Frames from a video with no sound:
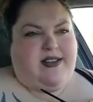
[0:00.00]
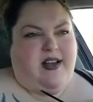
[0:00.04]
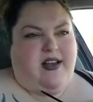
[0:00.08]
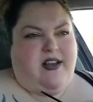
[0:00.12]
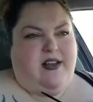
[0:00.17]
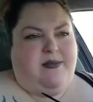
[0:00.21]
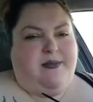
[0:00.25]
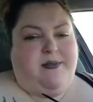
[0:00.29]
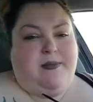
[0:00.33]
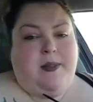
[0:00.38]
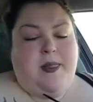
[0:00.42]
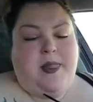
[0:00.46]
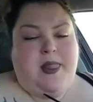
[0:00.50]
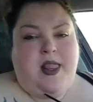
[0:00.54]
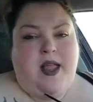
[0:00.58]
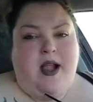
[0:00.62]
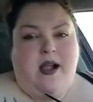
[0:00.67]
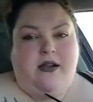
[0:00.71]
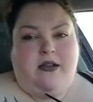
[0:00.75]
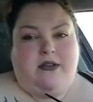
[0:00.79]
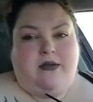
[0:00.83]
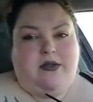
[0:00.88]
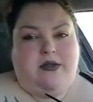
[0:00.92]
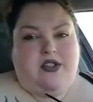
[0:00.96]
I saw him,
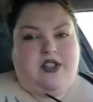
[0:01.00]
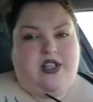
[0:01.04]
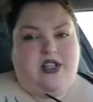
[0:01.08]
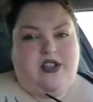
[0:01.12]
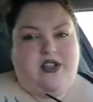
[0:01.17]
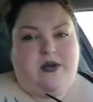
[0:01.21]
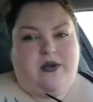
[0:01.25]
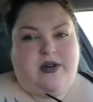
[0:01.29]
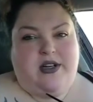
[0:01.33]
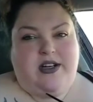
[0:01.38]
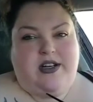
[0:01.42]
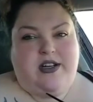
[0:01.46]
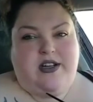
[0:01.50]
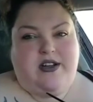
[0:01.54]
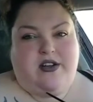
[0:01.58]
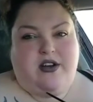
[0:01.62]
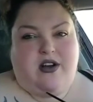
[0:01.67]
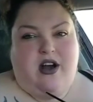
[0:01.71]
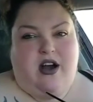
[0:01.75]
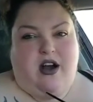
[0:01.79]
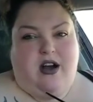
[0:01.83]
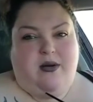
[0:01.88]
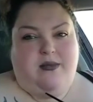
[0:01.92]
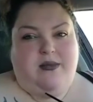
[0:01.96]
he said, don't eat in your
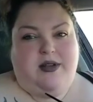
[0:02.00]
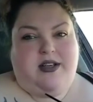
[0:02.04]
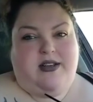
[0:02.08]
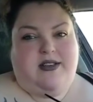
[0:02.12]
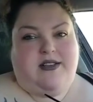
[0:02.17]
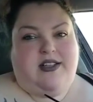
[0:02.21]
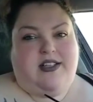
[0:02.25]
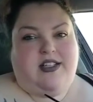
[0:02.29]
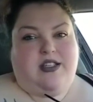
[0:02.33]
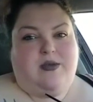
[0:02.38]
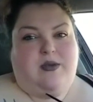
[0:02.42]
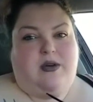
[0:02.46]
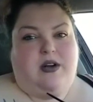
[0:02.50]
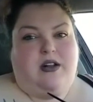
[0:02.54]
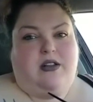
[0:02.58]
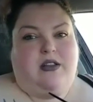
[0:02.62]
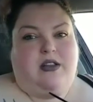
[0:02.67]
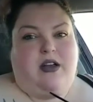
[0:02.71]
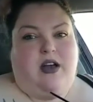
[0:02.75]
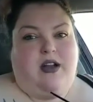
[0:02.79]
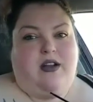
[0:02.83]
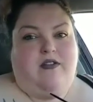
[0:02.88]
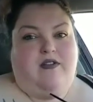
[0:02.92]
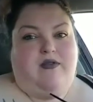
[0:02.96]
car, because that's where a
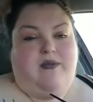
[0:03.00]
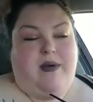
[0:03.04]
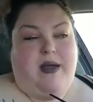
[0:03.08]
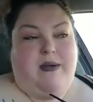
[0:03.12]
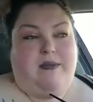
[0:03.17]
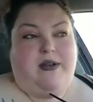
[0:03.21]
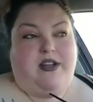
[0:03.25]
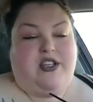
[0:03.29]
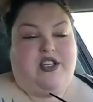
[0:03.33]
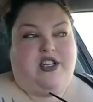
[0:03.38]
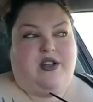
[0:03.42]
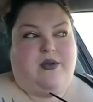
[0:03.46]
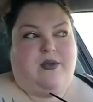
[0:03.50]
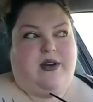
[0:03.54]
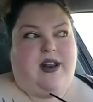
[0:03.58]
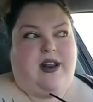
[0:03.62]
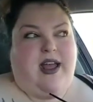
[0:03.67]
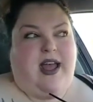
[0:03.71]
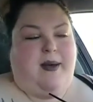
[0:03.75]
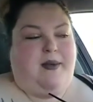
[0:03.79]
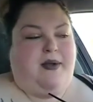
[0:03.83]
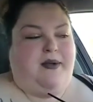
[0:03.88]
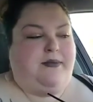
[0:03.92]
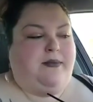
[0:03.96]
lot of my binging would
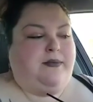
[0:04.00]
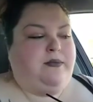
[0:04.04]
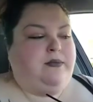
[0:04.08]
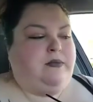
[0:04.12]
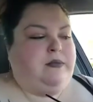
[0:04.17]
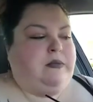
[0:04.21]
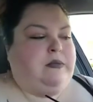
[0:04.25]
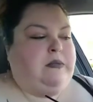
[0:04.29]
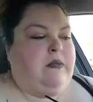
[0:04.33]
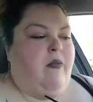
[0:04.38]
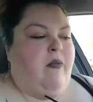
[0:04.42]
happen.